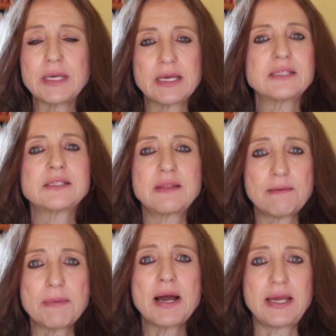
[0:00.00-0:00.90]
begins in the
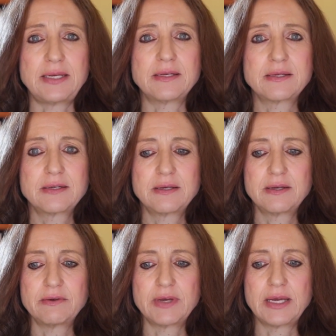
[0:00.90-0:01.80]
mind.
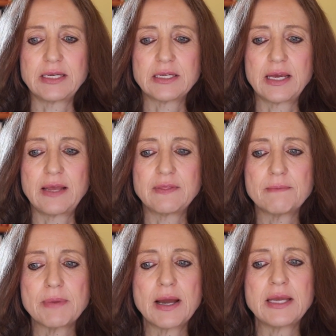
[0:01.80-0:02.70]
Right? And the
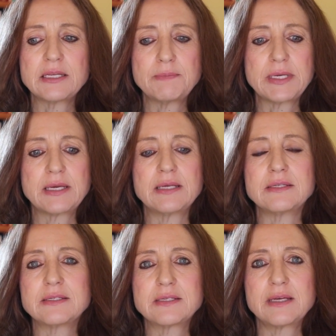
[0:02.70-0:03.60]
mind
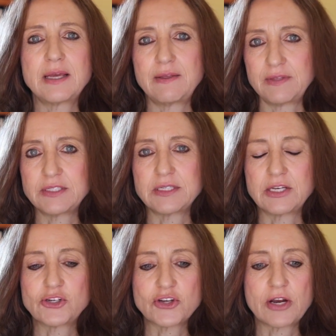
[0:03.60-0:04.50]
begins in the
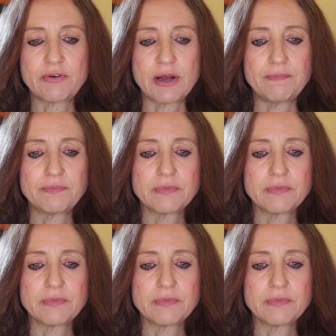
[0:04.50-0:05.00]
sixth chakra.